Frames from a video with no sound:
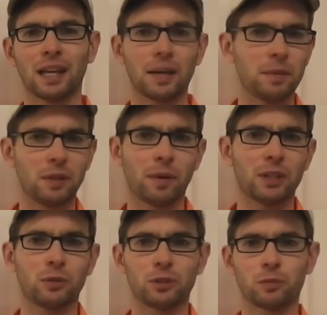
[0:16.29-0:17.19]
I mean, you might
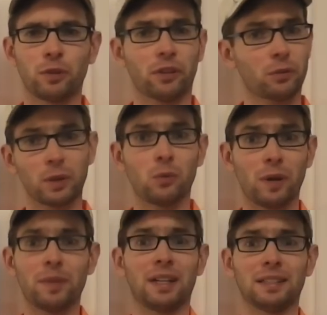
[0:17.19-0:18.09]
as well just put three
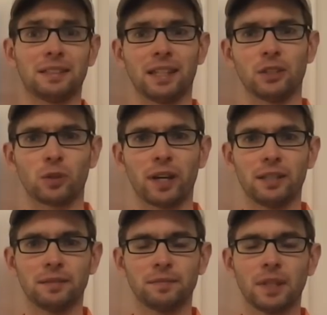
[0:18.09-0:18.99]
women on stage,
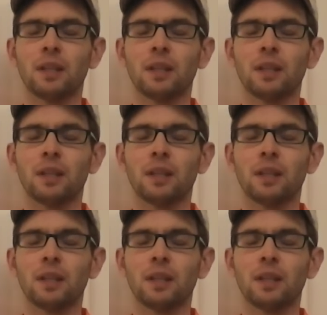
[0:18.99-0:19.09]
right?